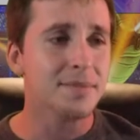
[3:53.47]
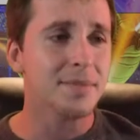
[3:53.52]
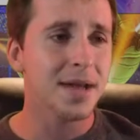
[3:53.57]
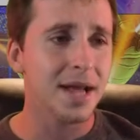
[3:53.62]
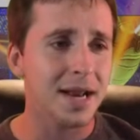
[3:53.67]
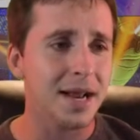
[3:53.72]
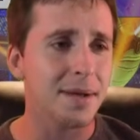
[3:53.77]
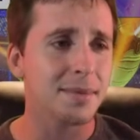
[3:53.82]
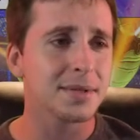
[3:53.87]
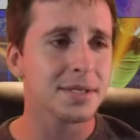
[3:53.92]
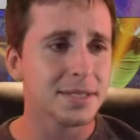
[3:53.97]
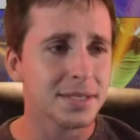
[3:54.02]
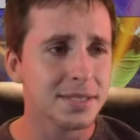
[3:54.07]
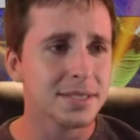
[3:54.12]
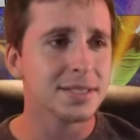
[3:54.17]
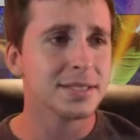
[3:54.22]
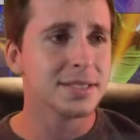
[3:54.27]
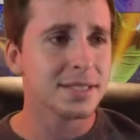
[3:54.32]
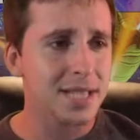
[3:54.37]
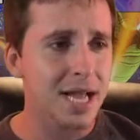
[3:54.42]
Not helping.
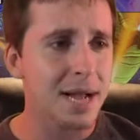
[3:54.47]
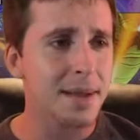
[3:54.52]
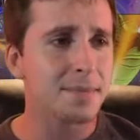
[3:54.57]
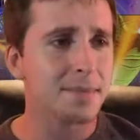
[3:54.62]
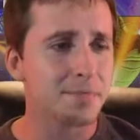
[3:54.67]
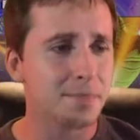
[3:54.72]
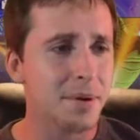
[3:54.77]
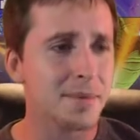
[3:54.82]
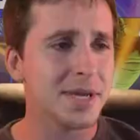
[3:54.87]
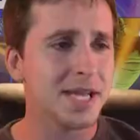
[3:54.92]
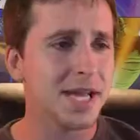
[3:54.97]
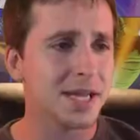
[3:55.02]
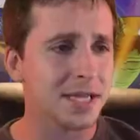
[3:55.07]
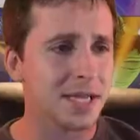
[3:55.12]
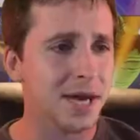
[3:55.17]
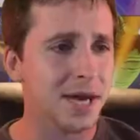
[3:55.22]
Put me in,